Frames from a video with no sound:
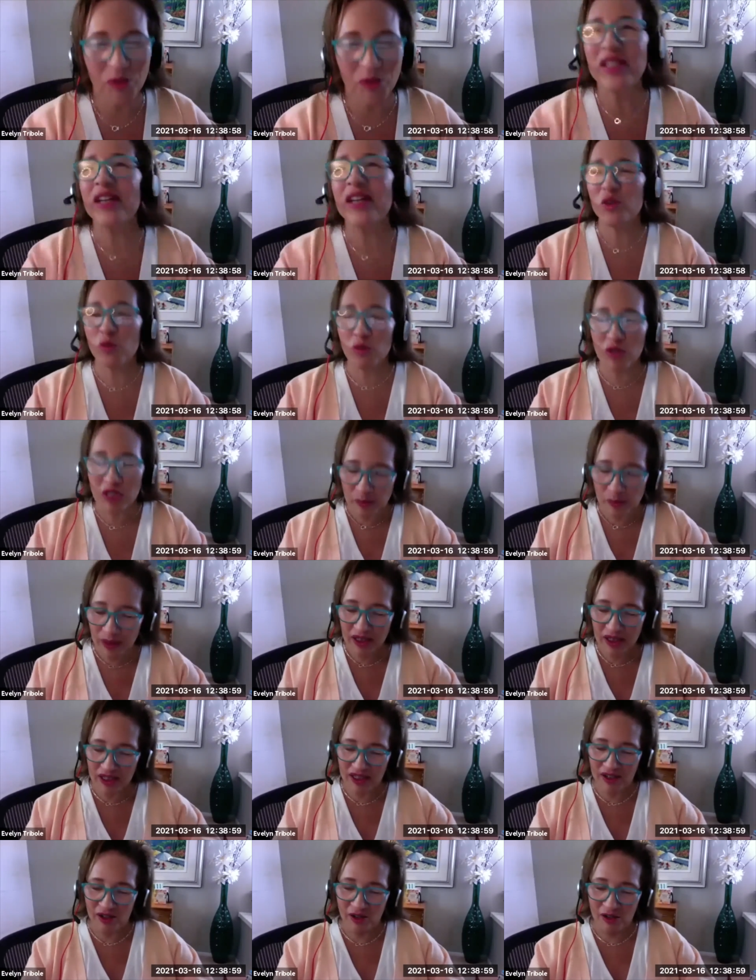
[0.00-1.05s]
it's it's
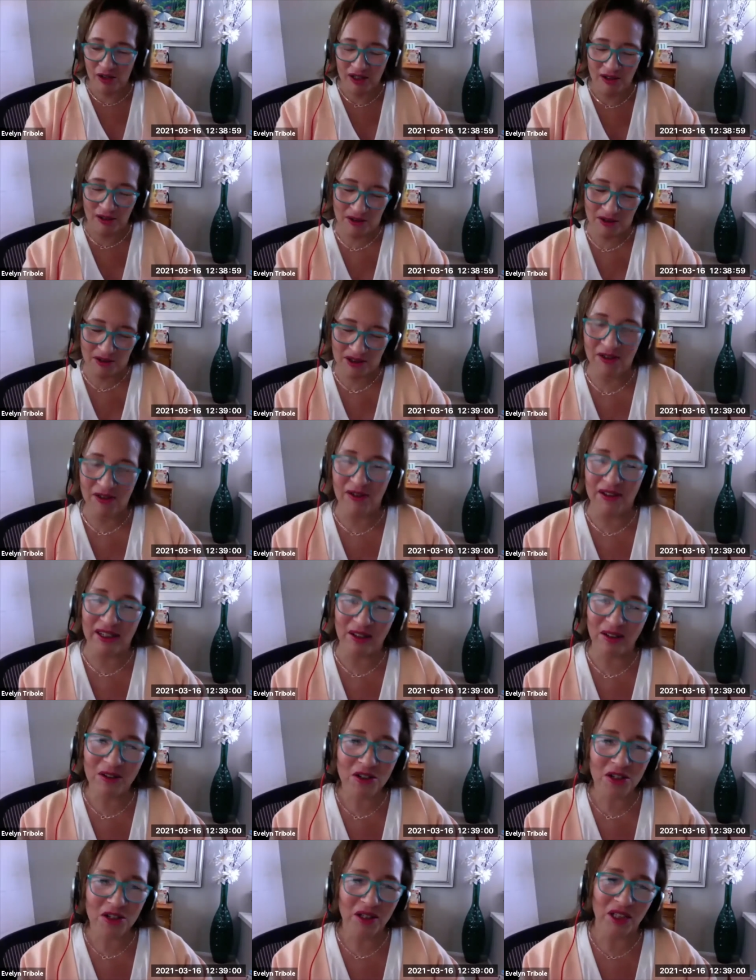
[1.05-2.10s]
respecting your your your
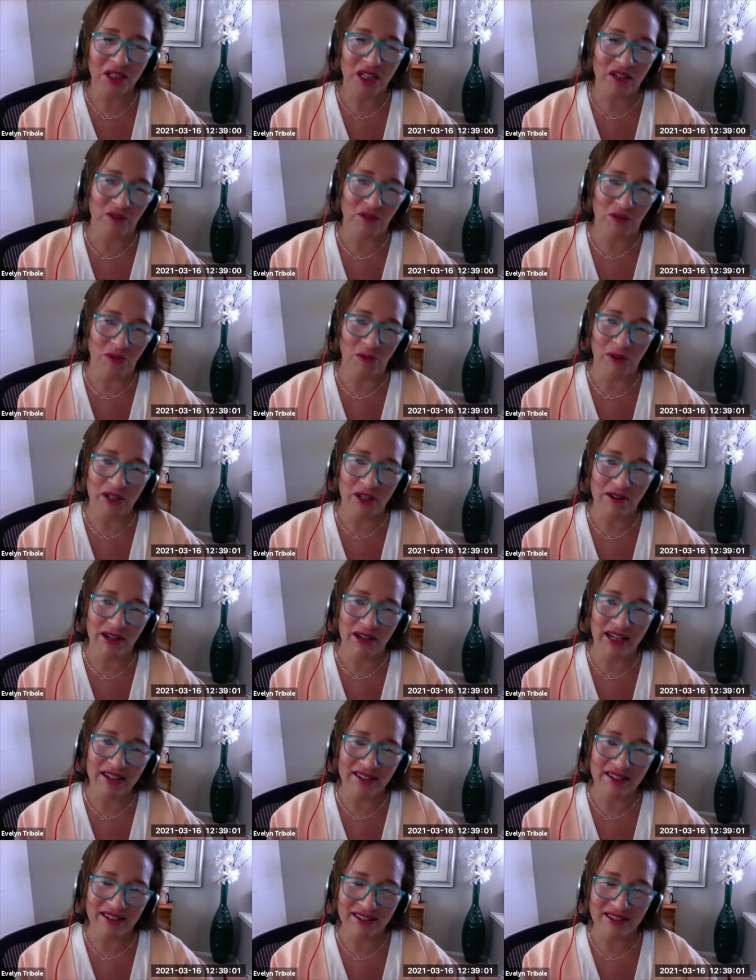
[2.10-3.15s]
energy level and where you're
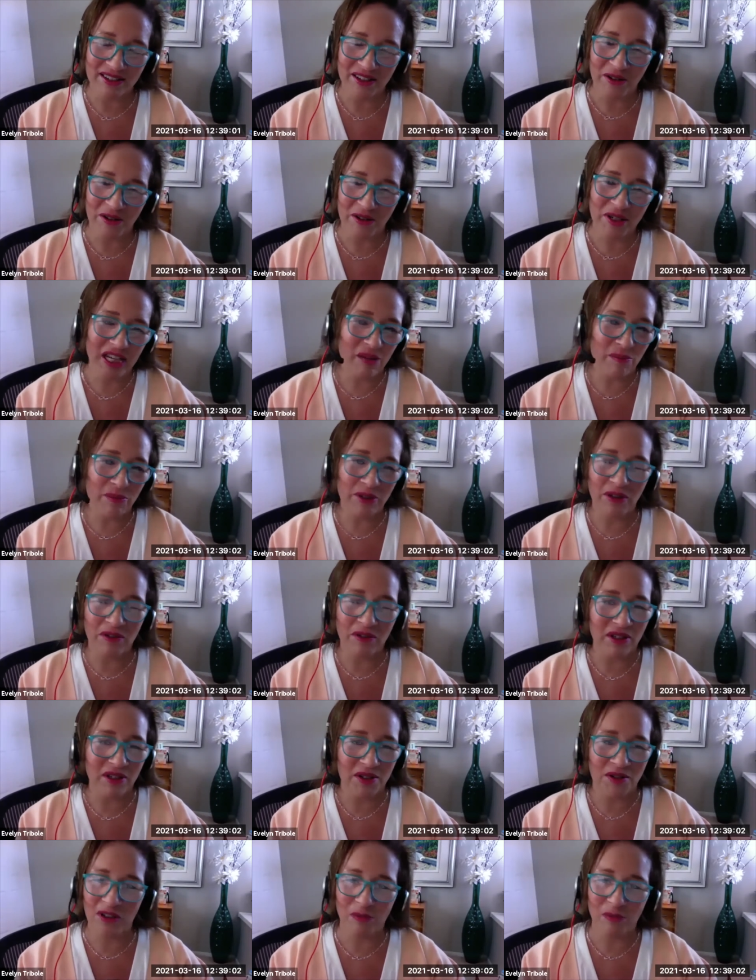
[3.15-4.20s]
at you know you can't be all
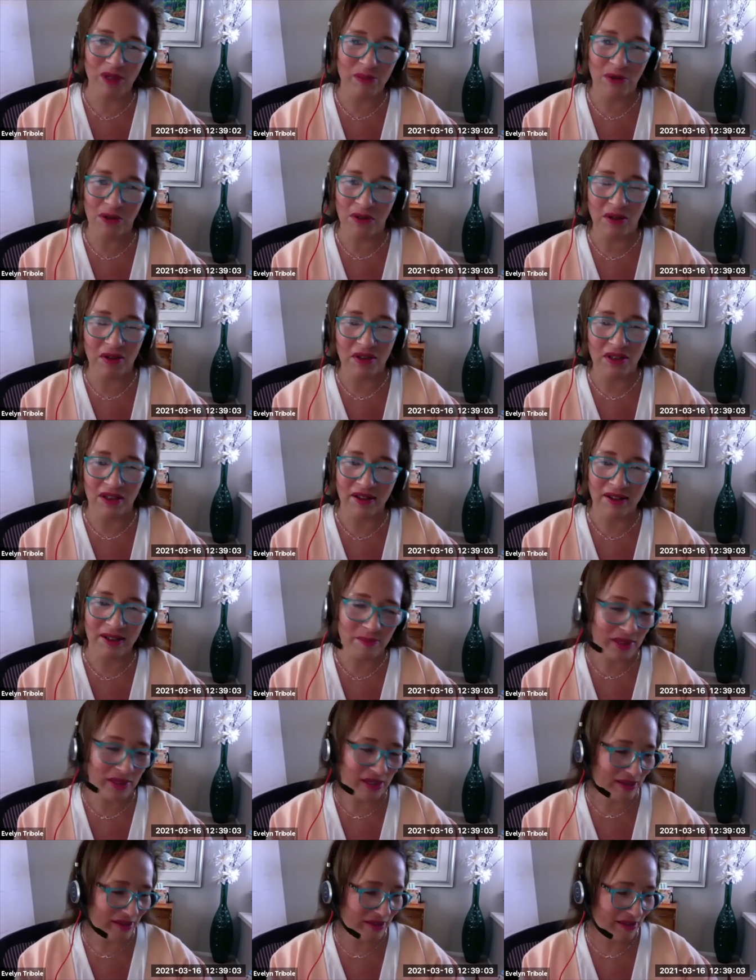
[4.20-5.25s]
things to all people at all
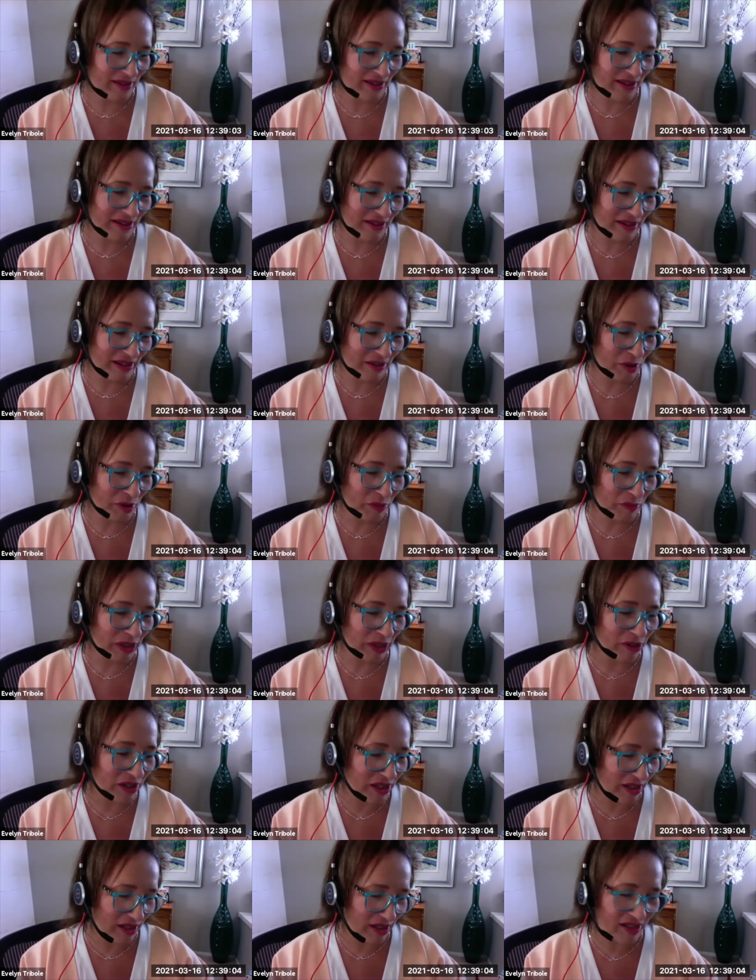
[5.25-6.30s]
times and and with
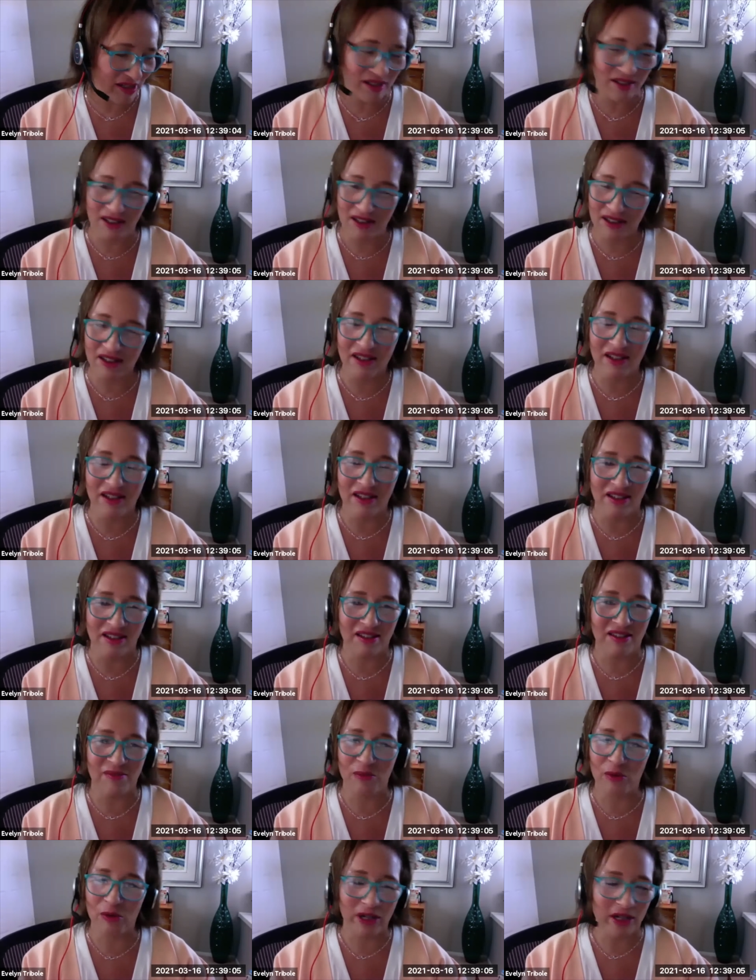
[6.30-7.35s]
parenting it's it's
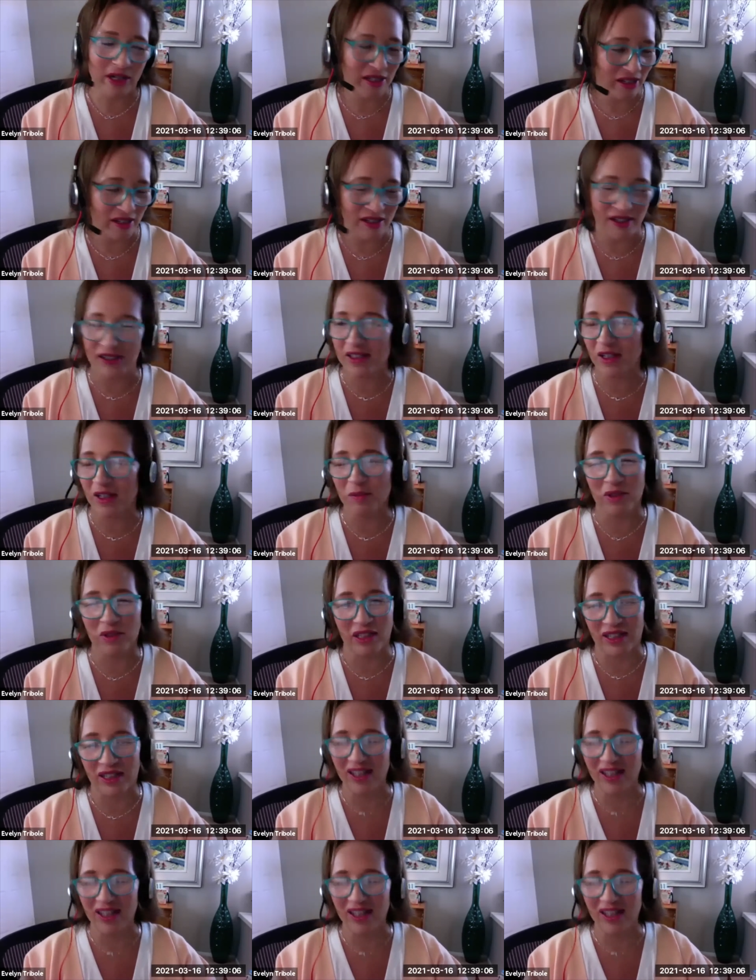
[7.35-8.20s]
it's boy i tell you it's humbling